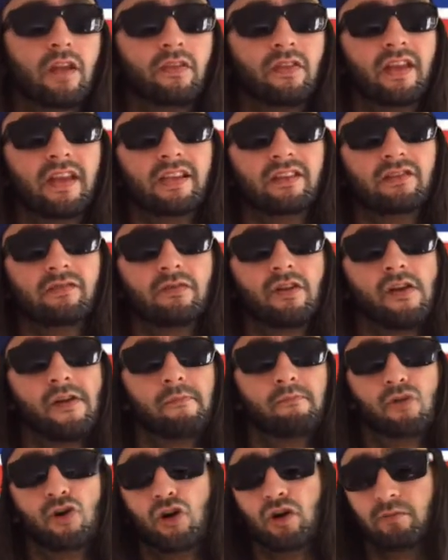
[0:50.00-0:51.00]
There's
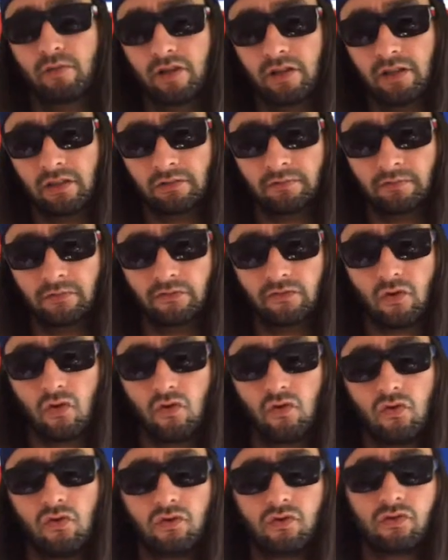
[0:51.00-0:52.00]
Murmur, of
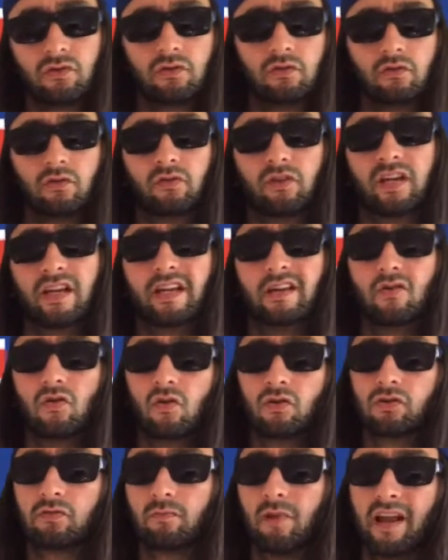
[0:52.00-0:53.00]
course, on the
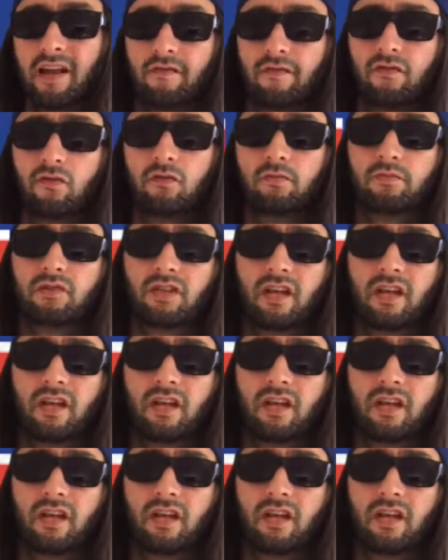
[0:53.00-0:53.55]
EOS platform.